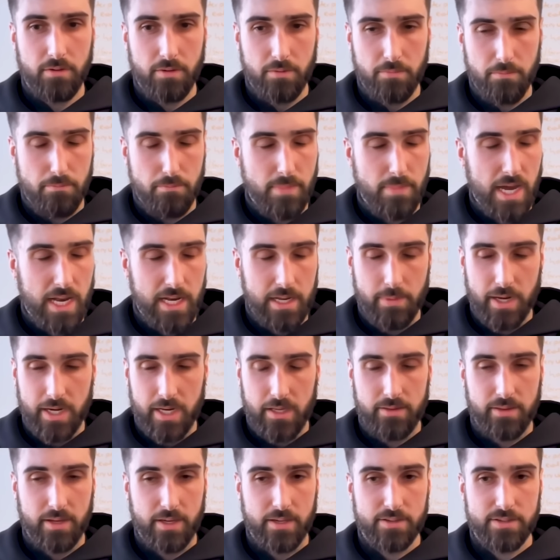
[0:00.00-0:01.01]
Many,
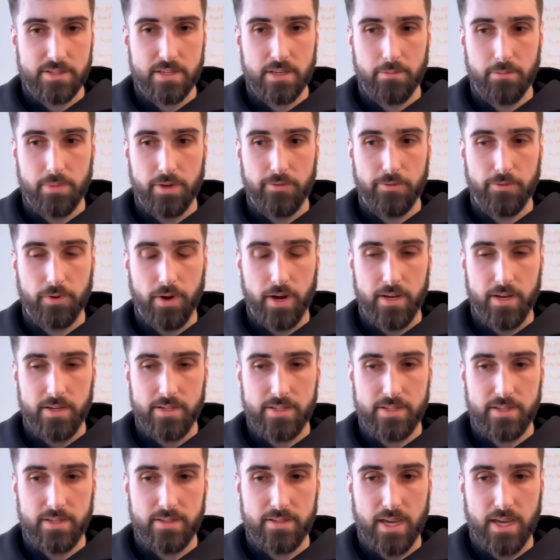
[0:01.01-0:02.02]
many things can be
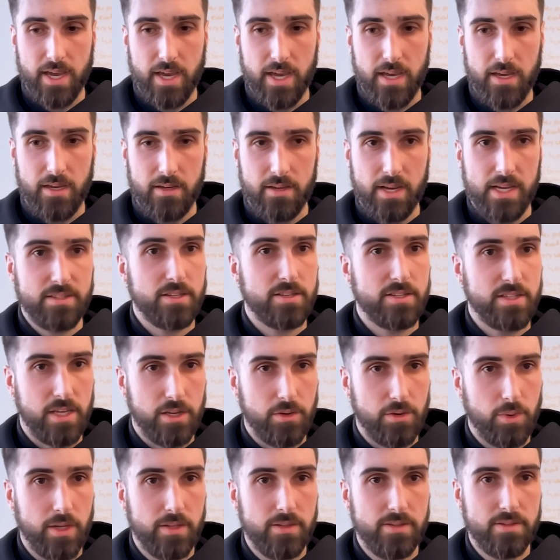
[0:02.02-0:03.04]
phrased as a
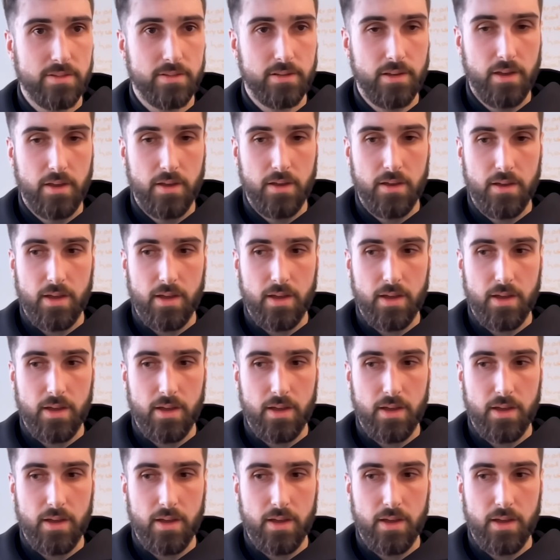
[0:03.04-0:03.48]
sequence.